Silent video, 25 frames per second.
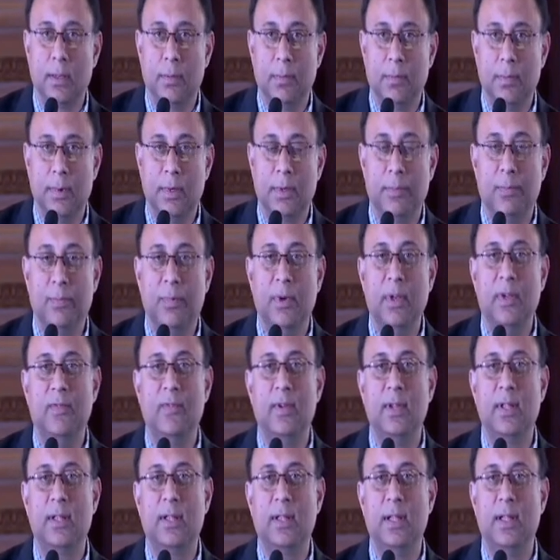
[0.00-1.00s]
but
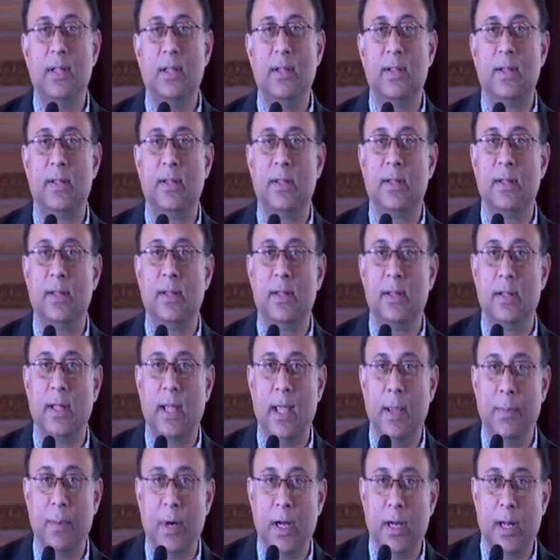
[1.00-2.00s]
previously this
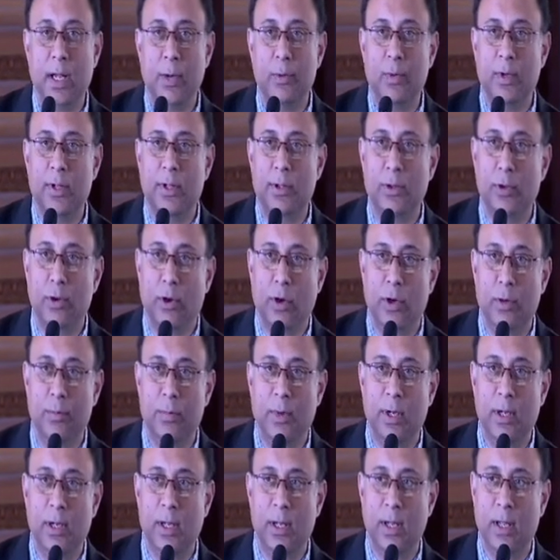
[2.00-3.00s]
MRI was
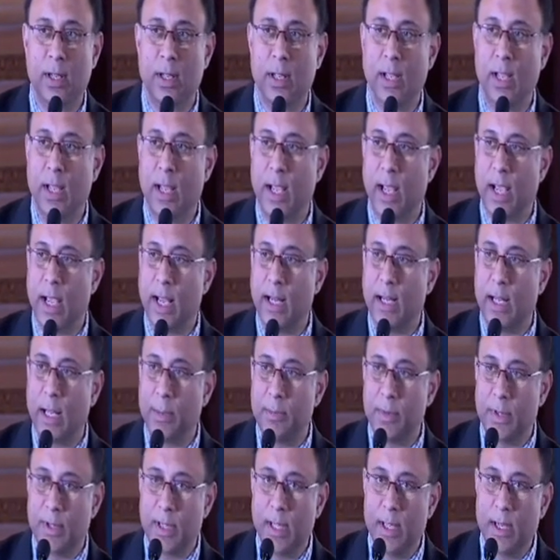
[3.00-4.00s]
normal, and
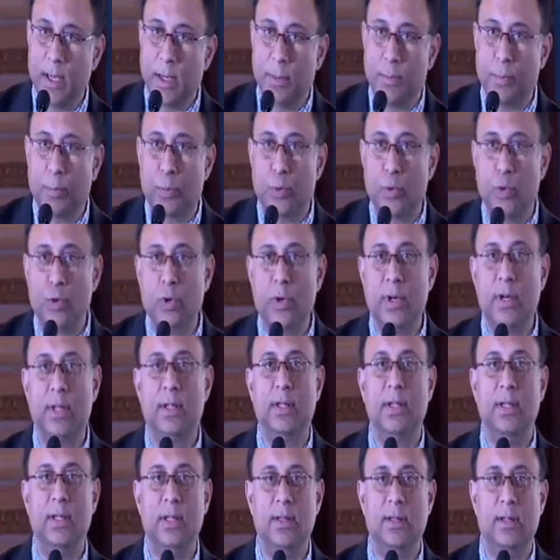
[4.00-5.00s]
I'm seeing a progress
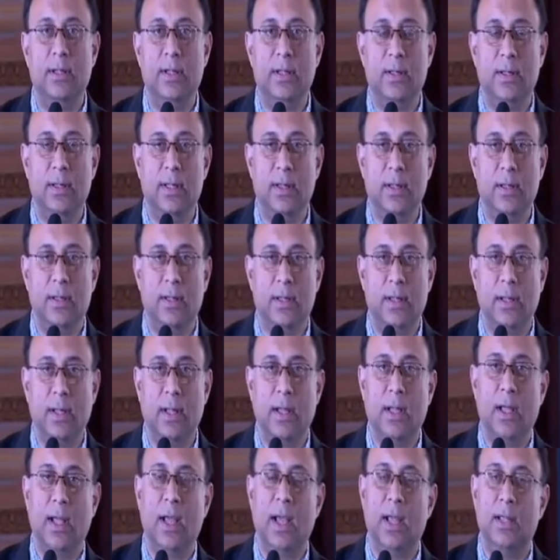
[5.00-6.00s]
in his disease,
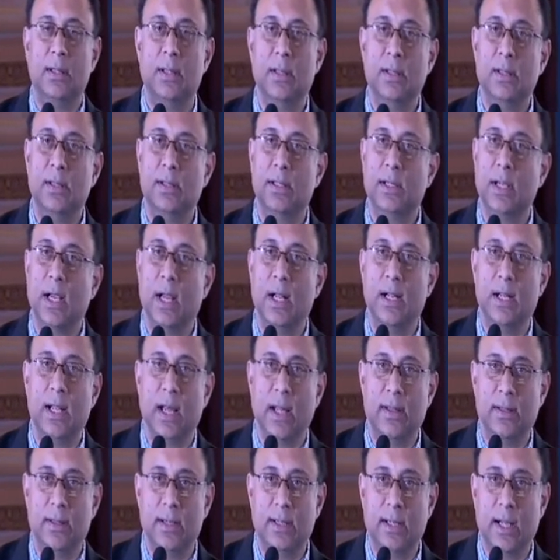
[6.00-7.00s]
and this child
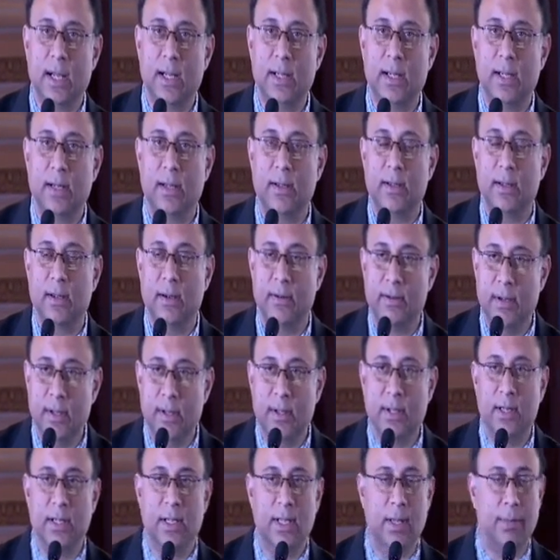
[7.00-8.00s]
hasn't had a
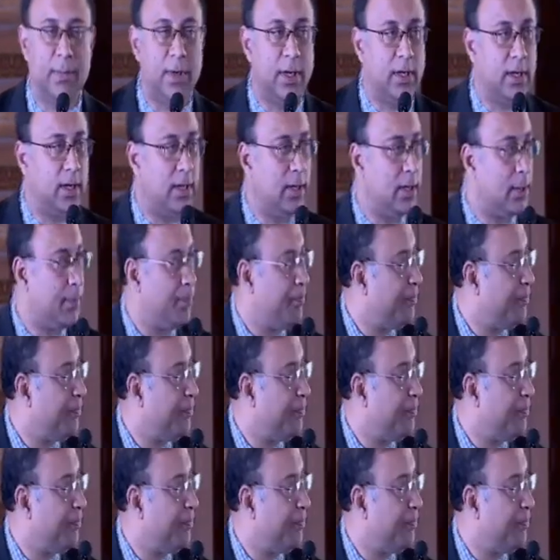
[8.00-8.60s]
recent MRI,